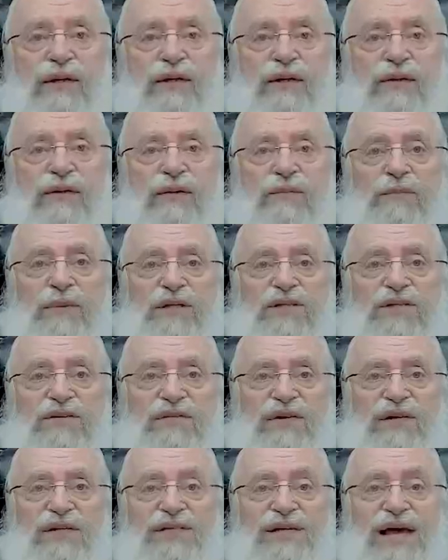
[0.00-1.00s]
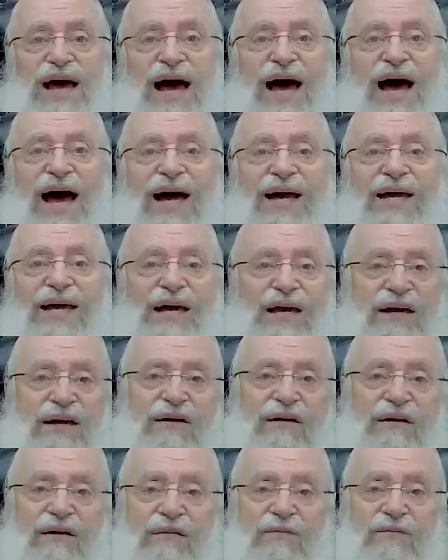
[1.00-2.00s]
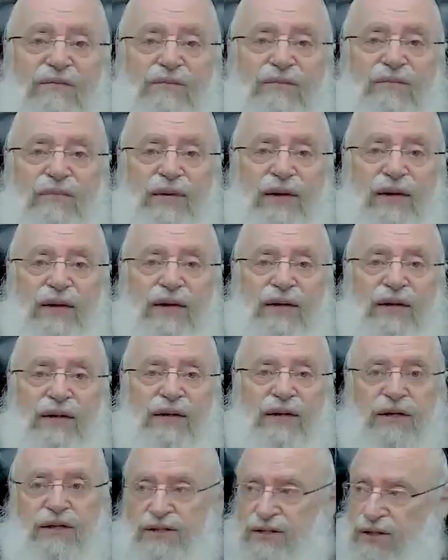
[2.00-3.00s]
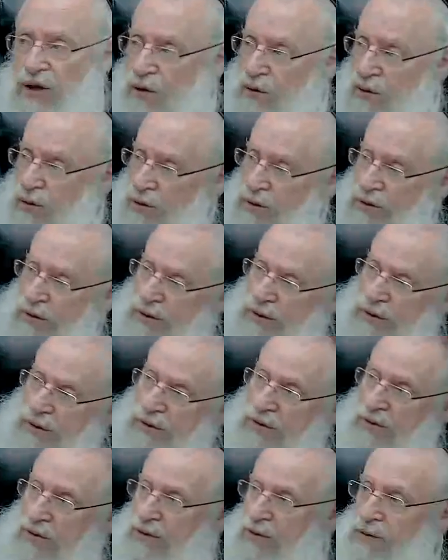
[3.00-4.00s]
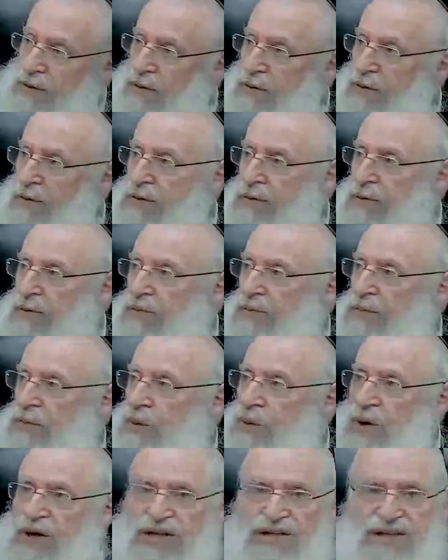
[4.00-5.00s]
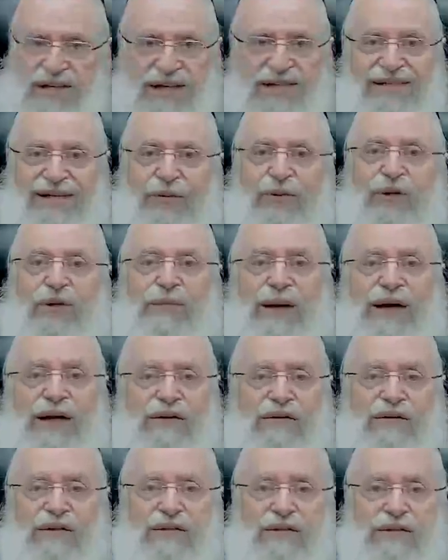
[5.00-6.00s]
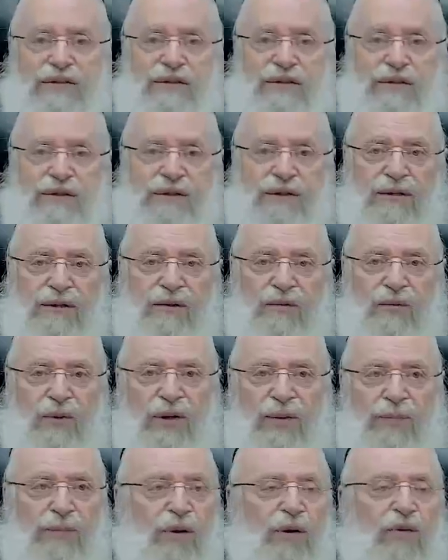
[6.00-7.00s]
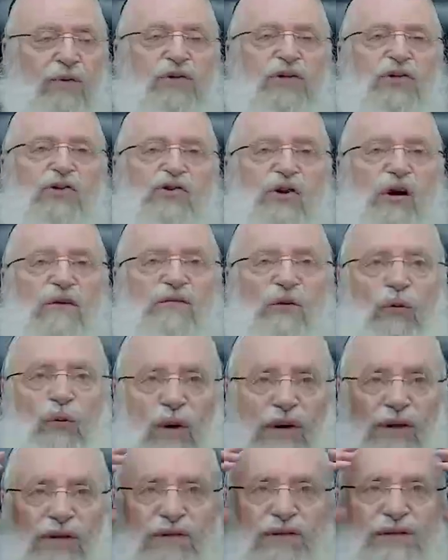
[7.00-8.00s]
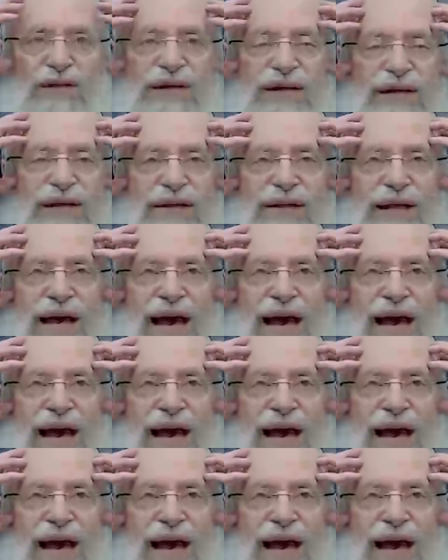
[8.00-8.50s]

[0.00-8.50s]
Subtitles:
The mitzvah is hakel. So when he sends out emails, when he blows the shofar, when does he need to